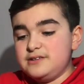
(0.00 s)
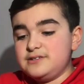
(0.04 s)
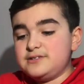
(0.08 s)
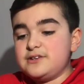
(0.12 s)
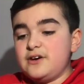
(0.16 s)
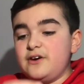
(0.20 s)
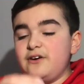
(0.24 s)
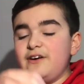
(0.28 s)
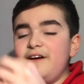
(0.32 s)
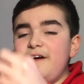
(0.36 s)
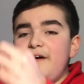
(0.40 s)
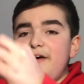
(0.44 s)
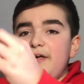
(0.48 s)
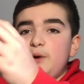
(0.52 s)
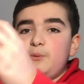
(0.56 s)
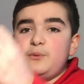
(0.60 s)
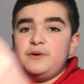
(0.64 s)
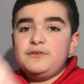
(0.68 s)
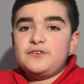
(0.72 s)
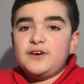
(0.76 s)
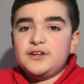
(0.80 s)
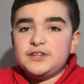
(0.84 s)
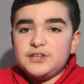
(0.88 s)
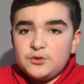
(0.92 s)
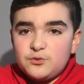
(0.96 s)
So we've
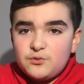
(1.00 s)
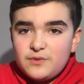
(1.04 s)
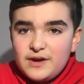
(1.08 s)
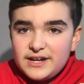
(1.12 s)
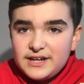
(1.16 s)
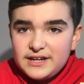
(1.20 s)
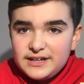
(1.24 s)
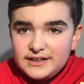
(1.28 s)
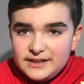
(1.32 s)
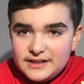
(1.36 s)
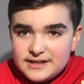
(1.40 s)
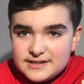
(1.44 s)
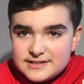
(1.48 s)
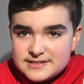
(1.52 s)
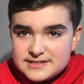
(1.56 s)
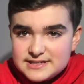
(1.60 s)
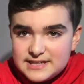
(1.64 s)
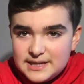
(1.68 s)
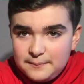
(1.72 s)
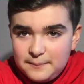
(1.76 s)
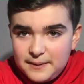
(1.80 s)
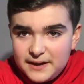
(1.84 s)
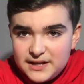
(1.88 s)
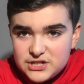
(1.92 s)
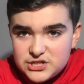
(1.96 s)
got the regular
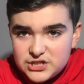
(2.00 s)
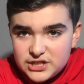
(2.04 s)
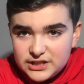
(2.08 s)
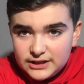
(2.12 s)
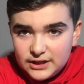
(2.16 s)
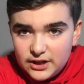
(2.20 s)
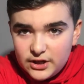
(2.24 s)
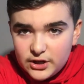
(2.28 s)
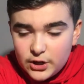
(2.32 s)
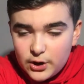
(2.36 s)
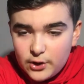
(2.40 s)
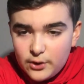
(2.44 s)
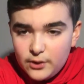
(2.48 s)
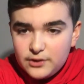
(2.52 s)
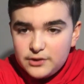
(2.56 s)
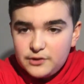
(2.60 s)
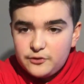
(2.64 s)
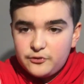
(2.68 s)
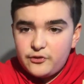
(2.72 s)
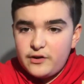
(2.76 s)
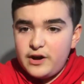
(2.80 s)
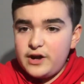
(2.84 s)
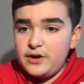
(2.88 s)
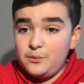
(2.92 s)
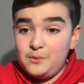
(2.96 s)
CPG logo on the
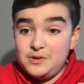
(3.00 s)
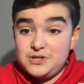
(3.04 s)
front,